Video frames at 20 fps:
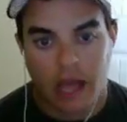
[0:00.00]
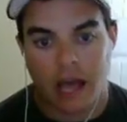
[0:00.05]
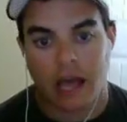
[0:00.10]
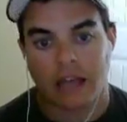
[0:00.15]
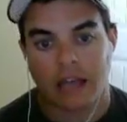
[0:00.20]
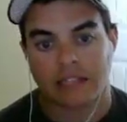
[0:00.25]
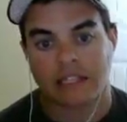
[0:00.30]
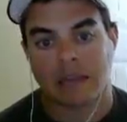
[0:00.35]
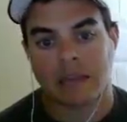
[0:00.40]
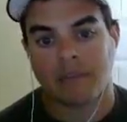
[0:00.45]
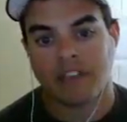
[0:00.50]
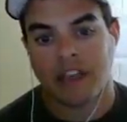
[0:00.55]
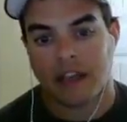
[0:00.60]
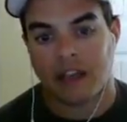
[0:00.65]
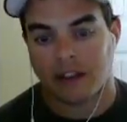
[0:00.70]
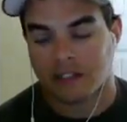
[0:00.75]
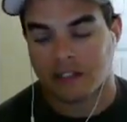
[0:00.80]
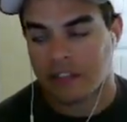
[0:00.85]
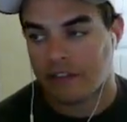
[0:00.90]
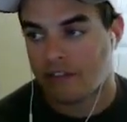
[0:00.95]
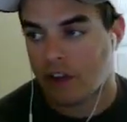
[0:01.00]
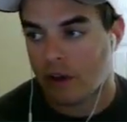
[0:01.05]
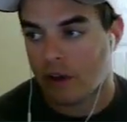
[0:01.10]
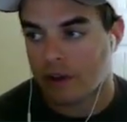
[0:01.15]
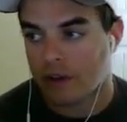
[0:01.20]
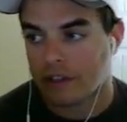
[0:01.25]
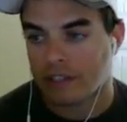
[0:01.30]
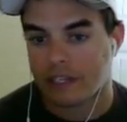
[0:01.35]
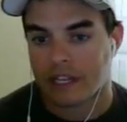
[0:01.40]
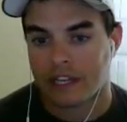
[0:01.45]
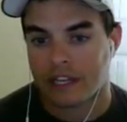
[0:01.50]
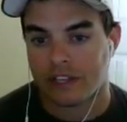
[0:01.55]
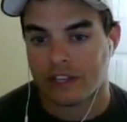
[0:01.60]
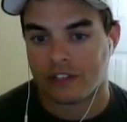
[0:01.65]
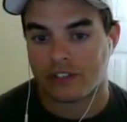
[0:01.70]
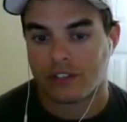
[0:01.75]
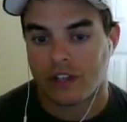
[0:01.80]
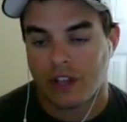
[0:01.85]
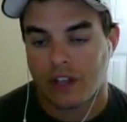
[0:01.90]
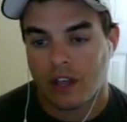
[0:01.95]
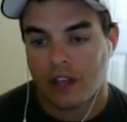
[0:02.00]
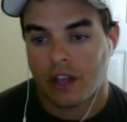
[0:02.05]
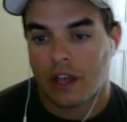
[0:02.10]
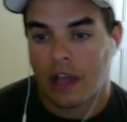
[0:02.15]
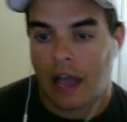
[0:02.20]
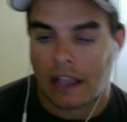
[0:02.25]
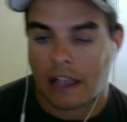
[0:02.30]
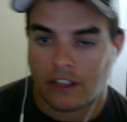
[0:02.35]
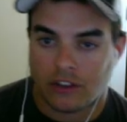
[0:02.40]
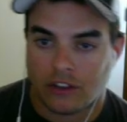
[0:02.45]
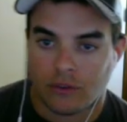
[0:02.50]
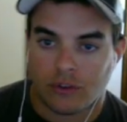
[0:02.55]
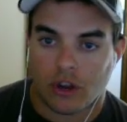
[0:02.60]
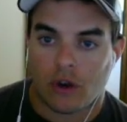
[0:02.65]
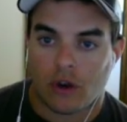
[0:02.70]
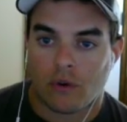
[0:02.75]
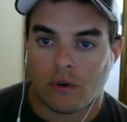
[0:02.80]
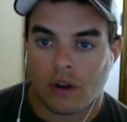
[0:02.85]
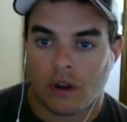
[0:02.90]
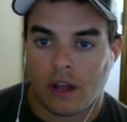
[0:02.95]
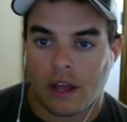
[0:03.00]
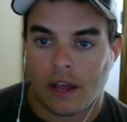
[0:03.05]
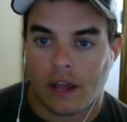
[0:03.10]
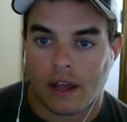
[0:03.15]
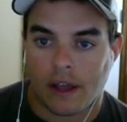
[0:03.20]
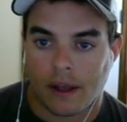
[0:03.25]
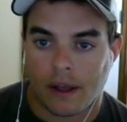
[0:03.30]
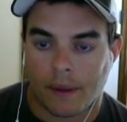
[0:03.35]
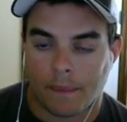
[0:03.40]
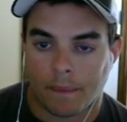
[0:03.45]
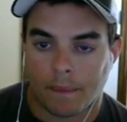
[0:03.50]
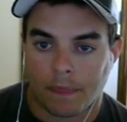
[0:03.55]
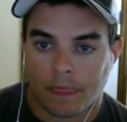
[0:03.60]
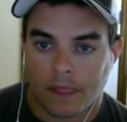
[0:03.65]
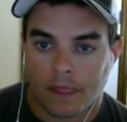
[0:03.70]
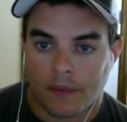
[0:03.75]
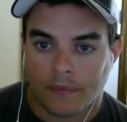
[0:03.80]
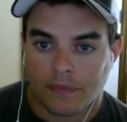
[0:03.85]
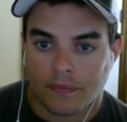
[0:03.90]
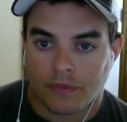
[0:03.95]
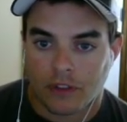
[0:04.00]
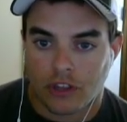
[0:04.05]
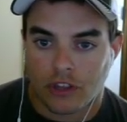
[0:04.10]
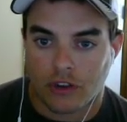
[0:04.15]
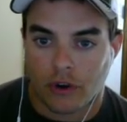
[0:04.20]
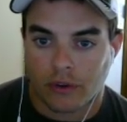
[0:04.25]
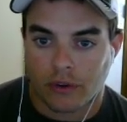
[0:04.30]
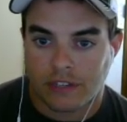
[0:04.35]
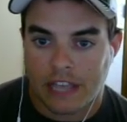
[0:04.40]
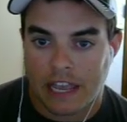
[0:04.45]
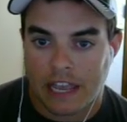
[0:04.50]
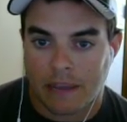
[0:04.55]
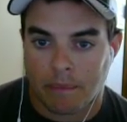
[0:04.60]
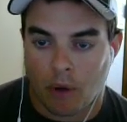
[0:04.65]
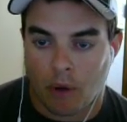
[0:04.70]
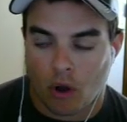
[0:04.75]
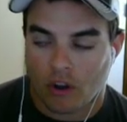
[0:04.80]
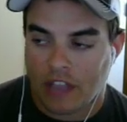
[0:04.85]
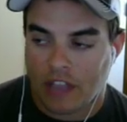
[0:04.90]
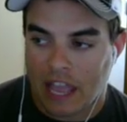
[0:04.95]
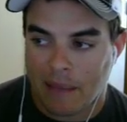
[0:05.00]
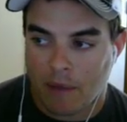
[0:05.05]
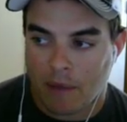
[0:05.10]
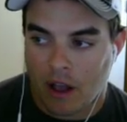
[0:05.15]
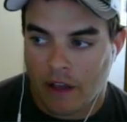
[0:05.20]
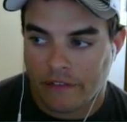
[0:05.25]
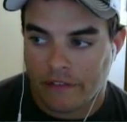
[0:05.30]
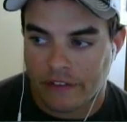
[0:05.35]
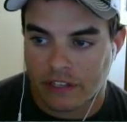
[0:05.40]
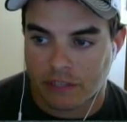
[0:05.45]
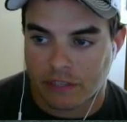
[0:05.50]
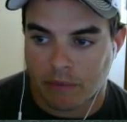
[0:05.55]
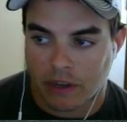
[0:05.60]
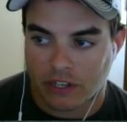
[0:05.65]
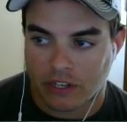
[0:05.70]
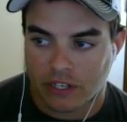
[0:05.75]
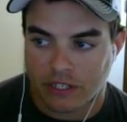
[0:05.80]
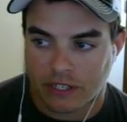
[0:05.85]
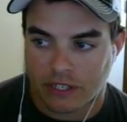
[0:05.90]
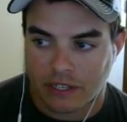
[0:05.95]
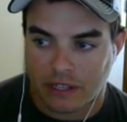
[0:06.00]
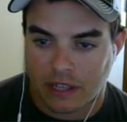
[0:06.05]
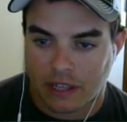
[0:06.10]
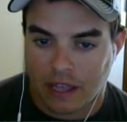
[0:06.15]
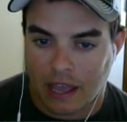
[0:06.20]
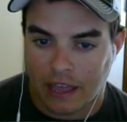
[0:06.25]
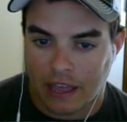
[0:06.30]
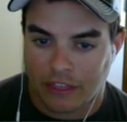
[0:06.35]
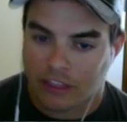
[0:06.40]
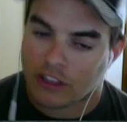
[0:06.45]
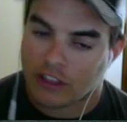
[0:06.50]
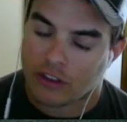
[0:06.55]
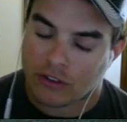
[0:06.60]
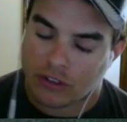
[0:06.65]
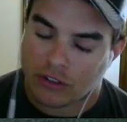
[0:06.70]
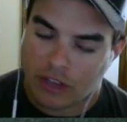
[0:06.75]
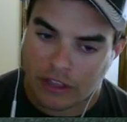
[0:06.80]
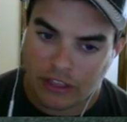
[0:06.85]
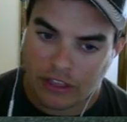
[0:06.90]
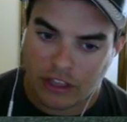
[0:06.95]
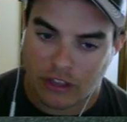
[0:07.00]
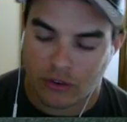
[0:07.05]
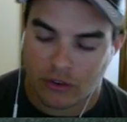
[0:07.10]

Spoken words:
Something else I've noticed is you don't you don't take ball cam off as much as I think you